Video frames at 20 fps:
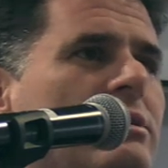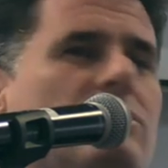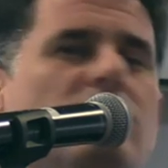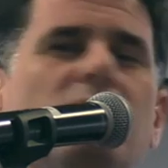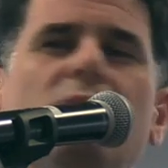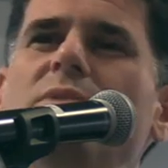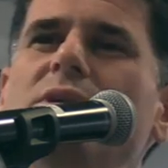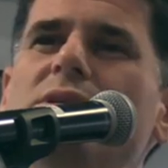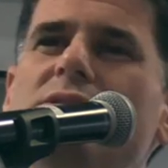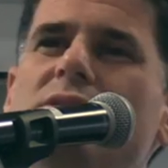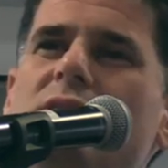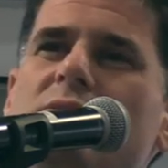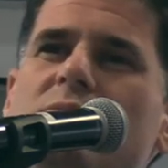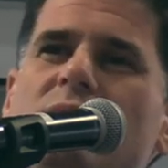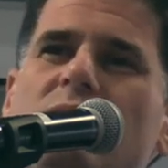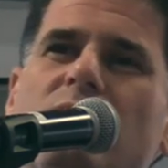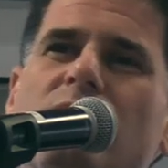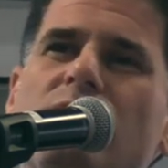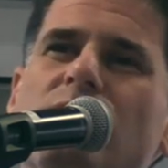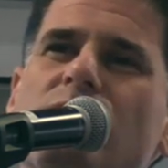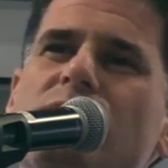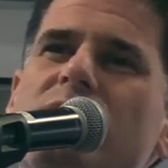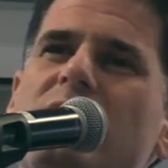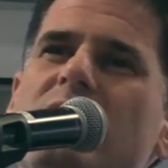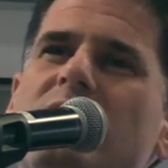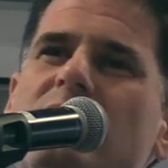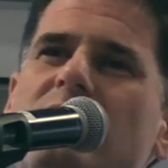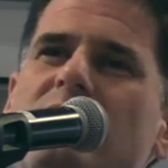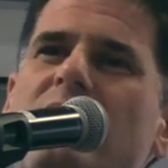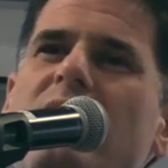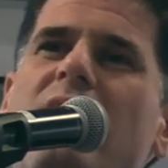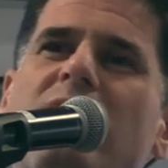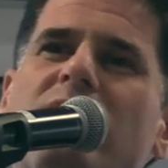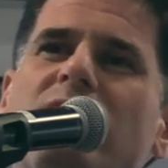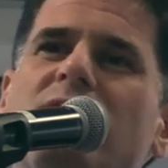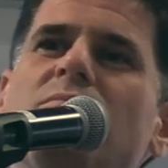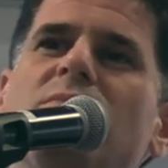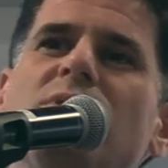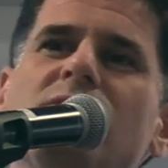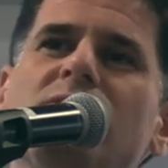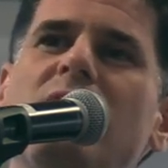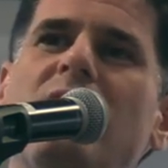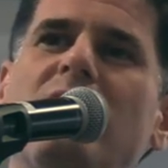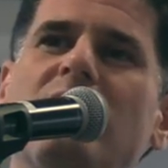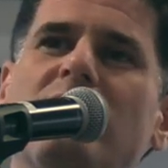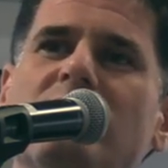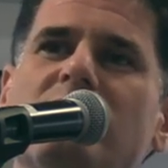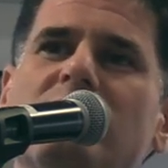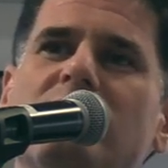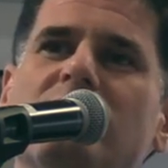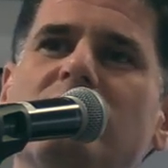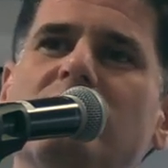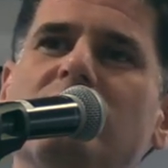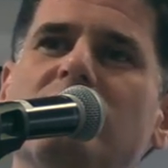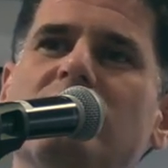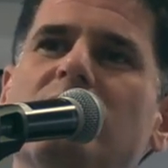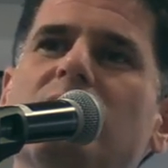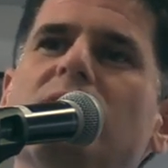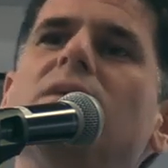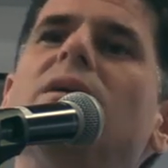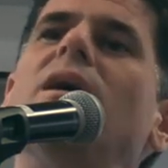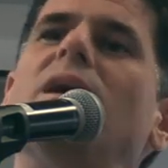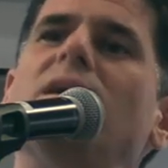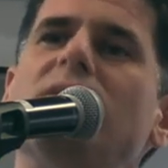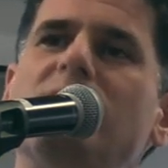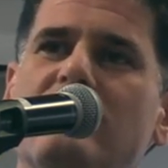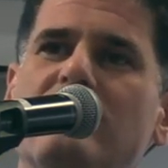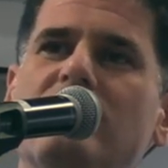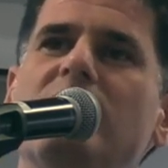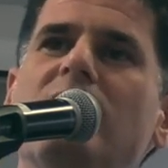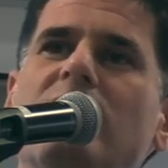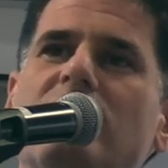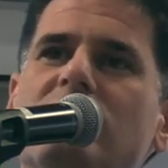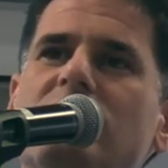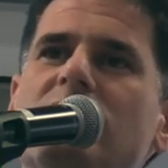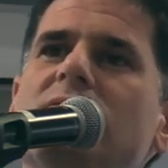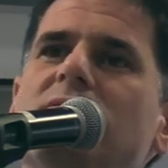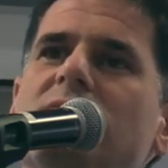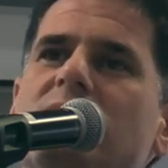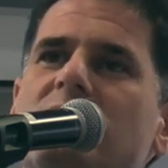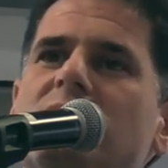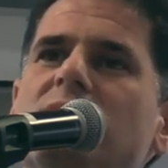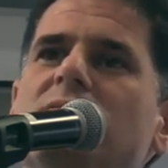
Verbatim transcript: Somebody said to me, Well, you're saying that they have to be Zionists. I said, Yes.